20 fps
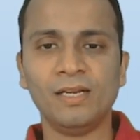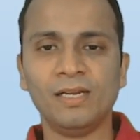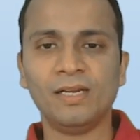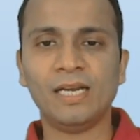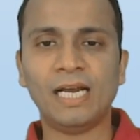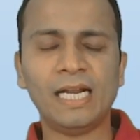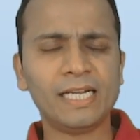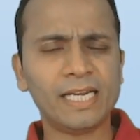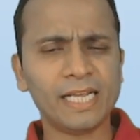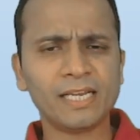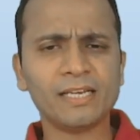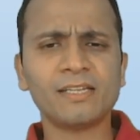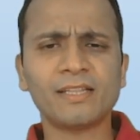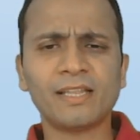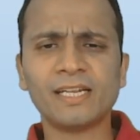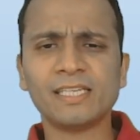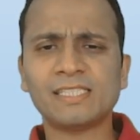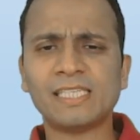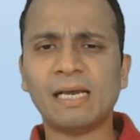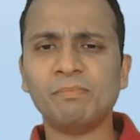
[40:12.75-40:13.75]
I'll take another
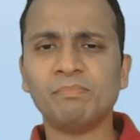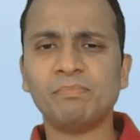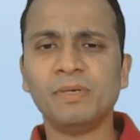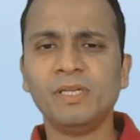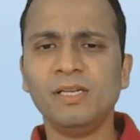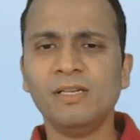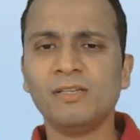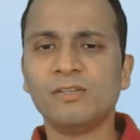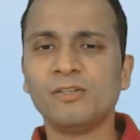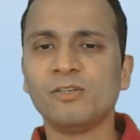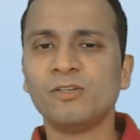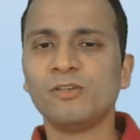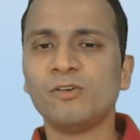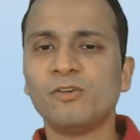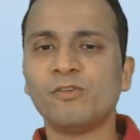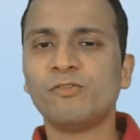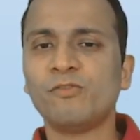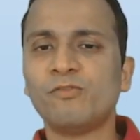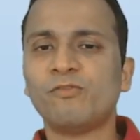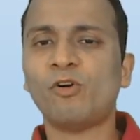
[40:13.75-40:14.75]
example,
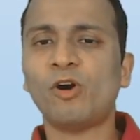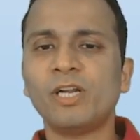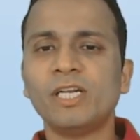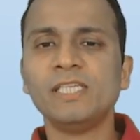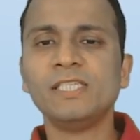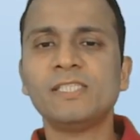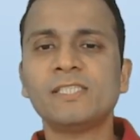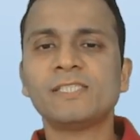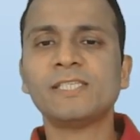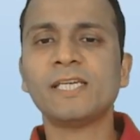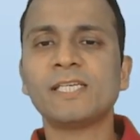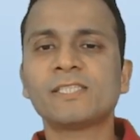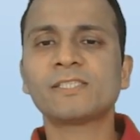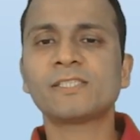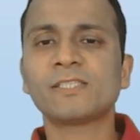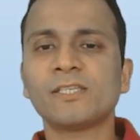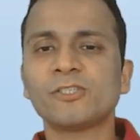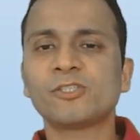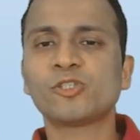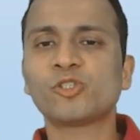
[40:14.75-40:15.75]

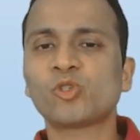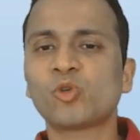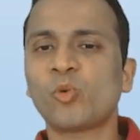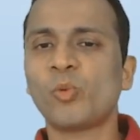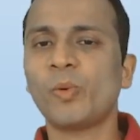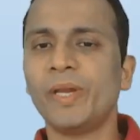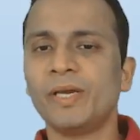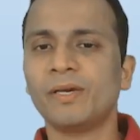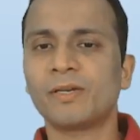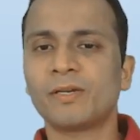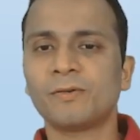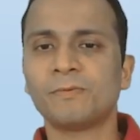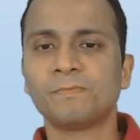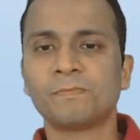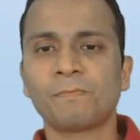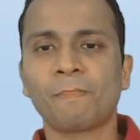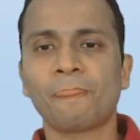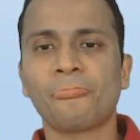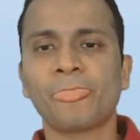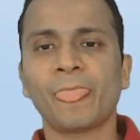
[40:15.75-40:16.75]
46 square.
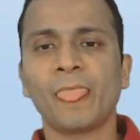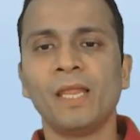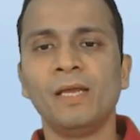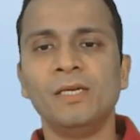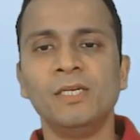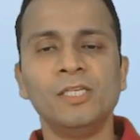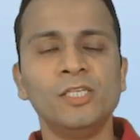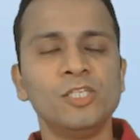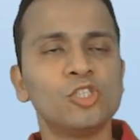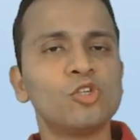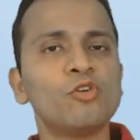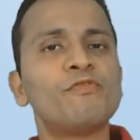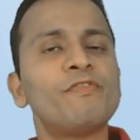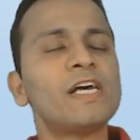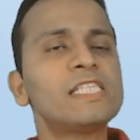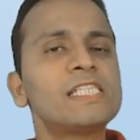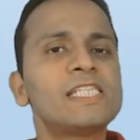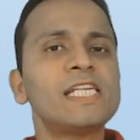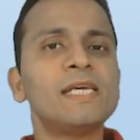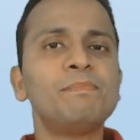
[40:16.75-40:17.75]
So
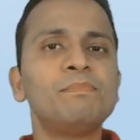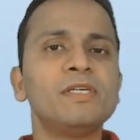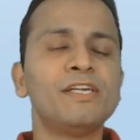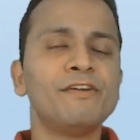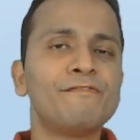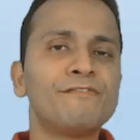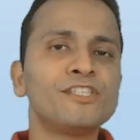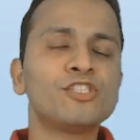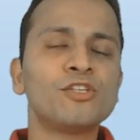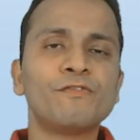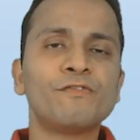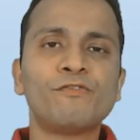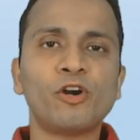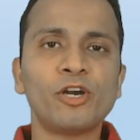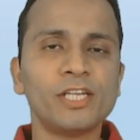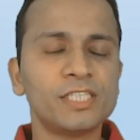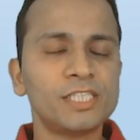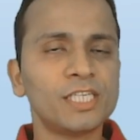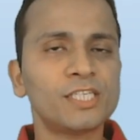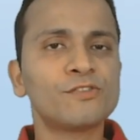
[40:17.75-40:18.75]
first step, difference of
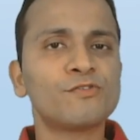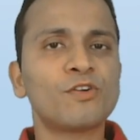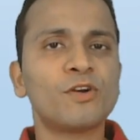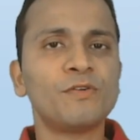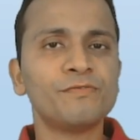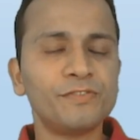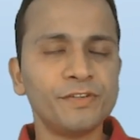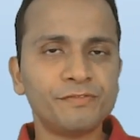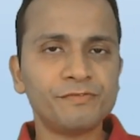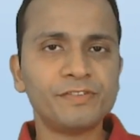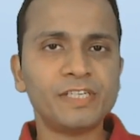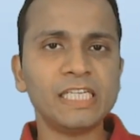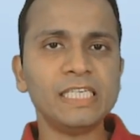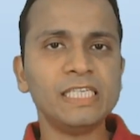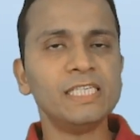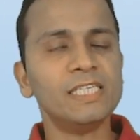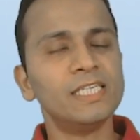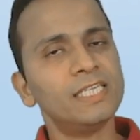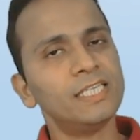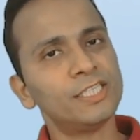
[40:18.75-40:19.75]
46 from
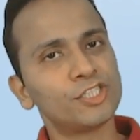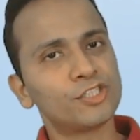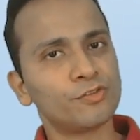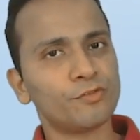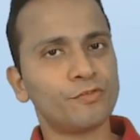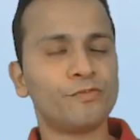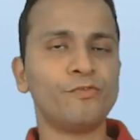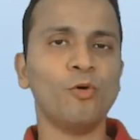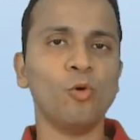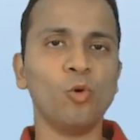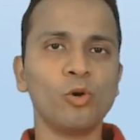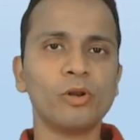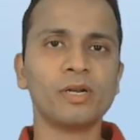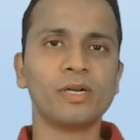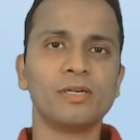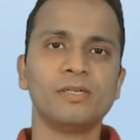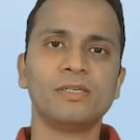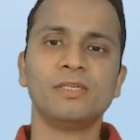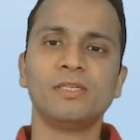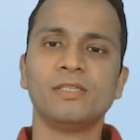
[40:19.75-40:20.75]
50 is 4.
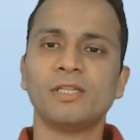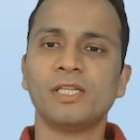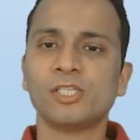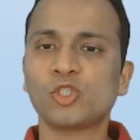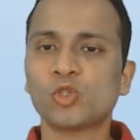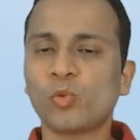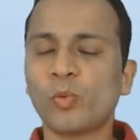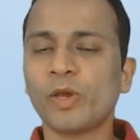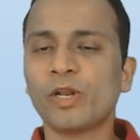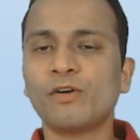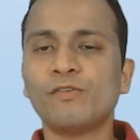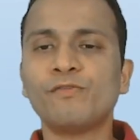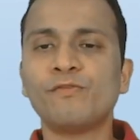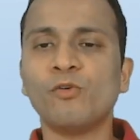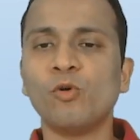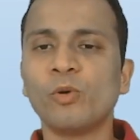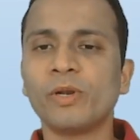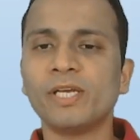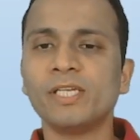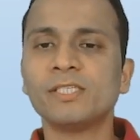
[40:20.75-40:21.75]
The square of
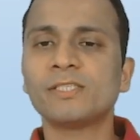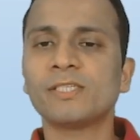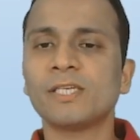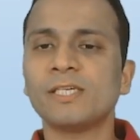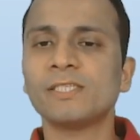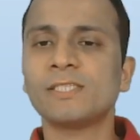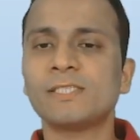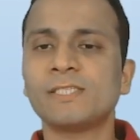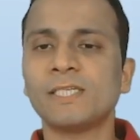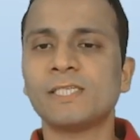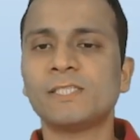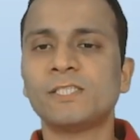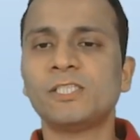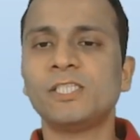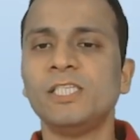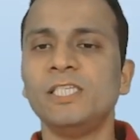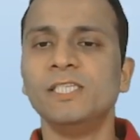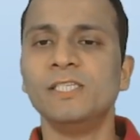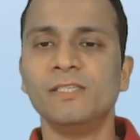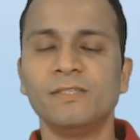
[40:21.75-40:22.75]
4 is
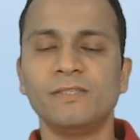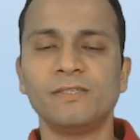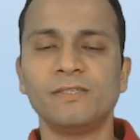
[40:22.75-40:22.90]
16.